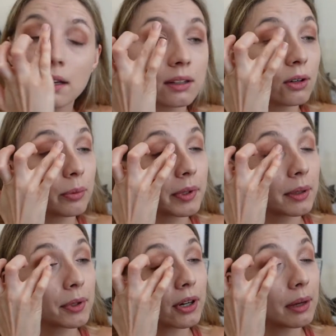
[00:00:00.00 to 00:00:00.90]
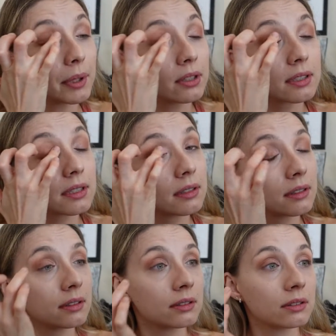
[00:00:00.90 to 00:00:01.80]
and open up your eyeballs.
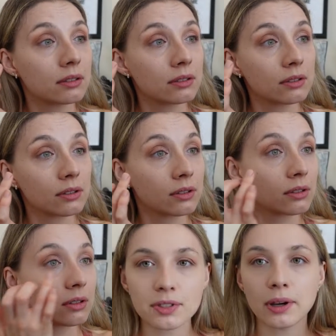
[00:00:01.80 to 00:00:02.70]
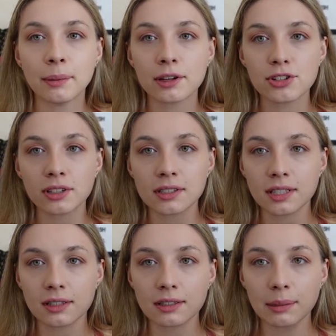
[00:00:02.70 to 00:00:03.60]
So I'm actually gonna
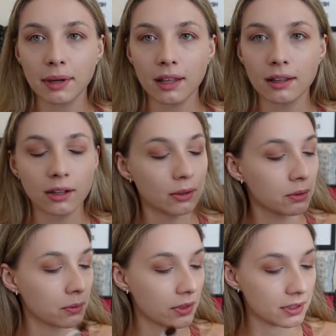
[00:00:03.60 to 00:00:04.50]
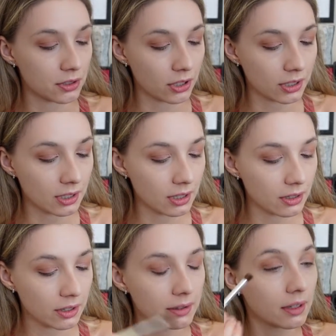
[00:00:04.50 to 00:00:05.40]
stick the same palette and go in with this dark
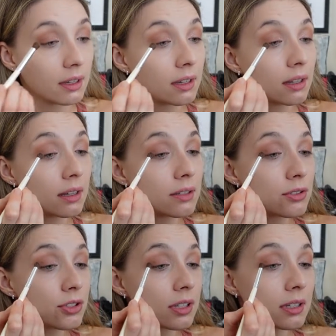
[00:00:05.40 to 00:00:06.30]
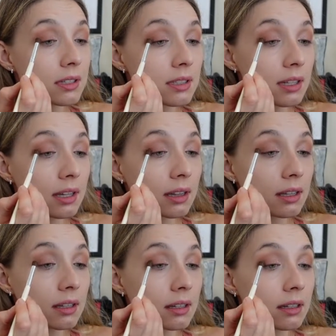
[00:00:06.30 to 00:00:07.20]
color and just
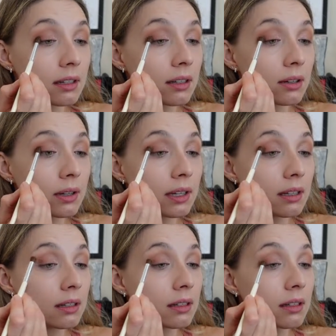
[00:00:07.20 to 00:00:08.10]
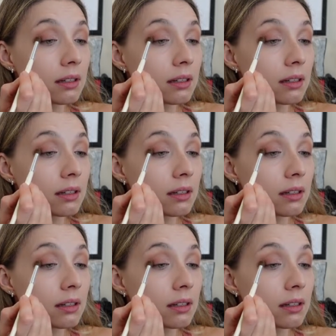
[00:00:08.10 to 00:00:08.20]
lightly gonna go in